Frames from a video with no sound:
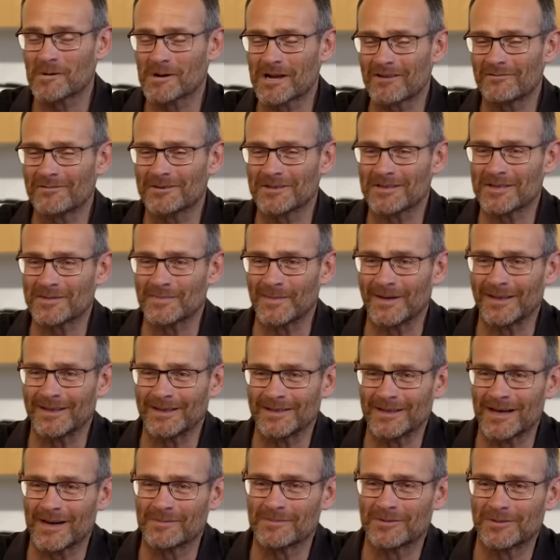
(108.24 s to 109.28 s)
We'll give it a
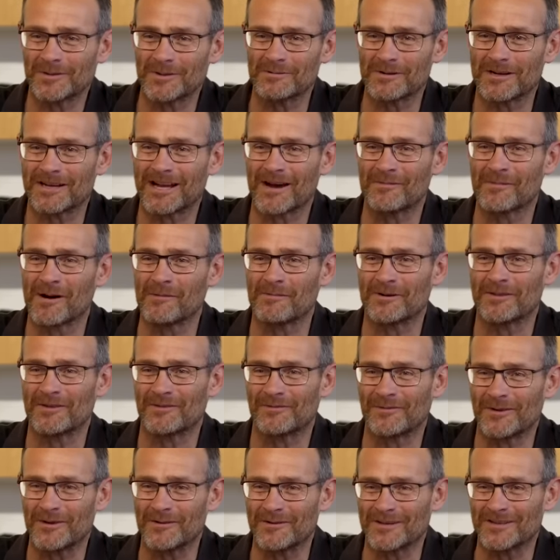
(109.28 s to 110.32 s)
spin. I'm sure we'll come up with a
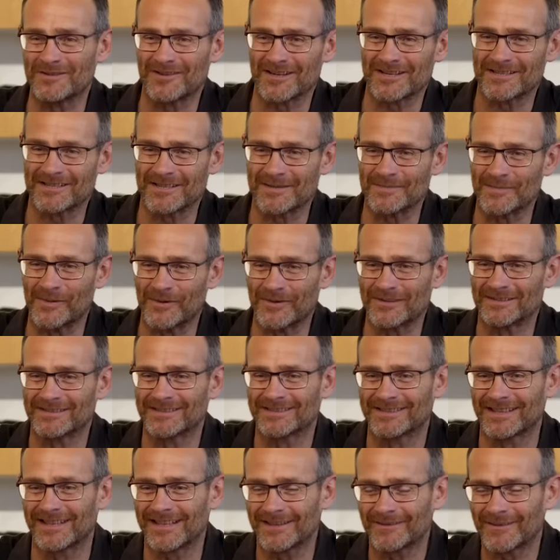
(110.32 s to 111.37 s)
few interesting
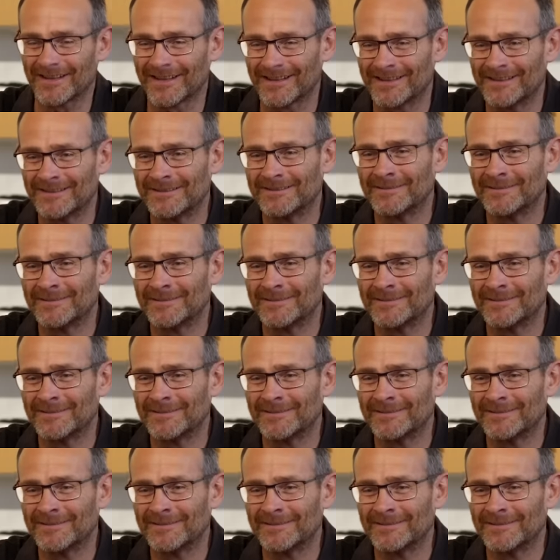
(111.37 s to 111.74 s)
pointers anyway.